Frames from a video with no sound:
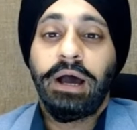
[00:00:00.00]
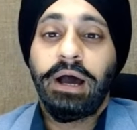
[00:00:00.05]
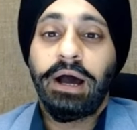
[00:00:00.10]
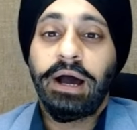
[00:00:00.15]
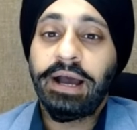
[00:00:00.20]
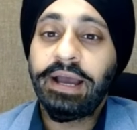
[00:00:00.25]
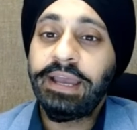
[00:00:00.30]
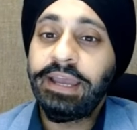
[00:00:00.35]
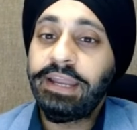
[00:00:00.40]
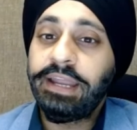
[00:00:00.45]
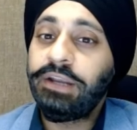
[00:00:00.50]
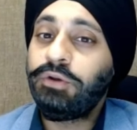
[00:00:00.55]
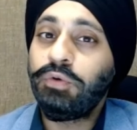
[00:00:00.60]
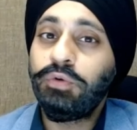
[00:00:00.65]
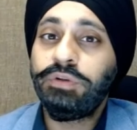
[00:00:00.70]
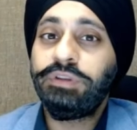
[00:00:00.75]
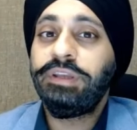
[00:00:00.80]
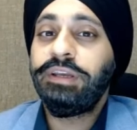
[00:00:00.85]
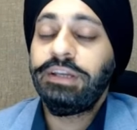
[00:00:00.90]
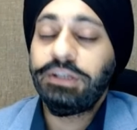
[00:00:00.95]
I
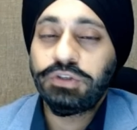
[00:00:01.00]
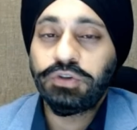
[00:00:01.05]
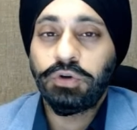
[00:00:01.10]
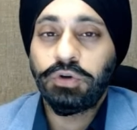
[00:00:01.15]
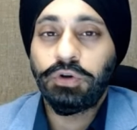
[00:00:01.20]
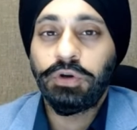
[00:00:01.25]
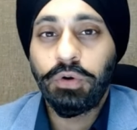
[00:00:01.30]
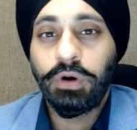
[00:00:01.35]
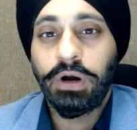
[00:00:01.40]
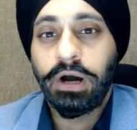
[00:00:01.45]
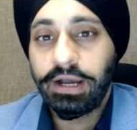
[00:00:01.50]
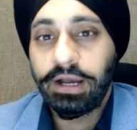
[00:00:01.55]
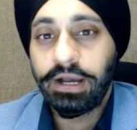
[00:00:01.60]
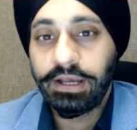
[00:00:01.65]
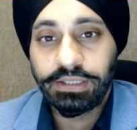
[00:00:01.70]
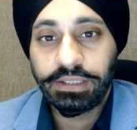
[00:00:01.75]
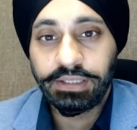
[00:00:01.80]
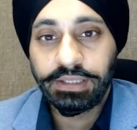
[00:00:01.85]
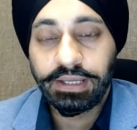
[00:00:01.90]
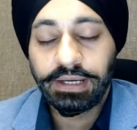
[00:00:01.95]
don't think it's going to go higher
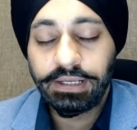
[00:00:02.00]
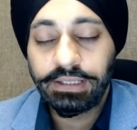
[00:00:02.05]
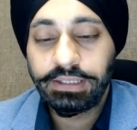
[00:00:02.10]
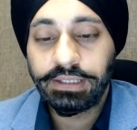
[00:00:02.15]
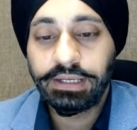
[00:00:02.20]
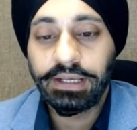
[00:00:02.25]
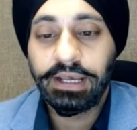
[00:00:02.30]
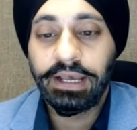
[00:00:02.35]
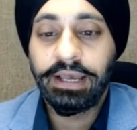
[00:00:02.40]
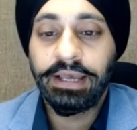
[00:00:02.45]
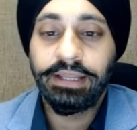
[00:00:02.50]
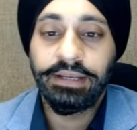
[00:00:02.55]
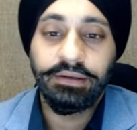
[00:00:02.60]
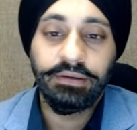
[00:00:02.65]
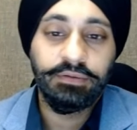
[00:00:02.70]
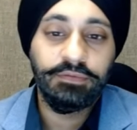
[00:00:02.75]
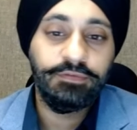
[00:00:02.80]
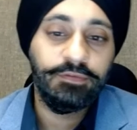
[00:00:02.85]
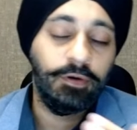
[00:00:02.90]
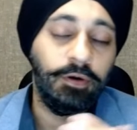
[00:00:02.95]
than that.
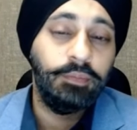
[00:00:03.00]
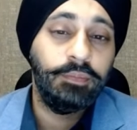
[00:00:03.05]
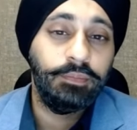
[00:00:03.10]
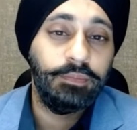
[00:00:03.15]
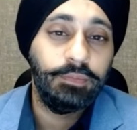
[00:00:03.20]
And from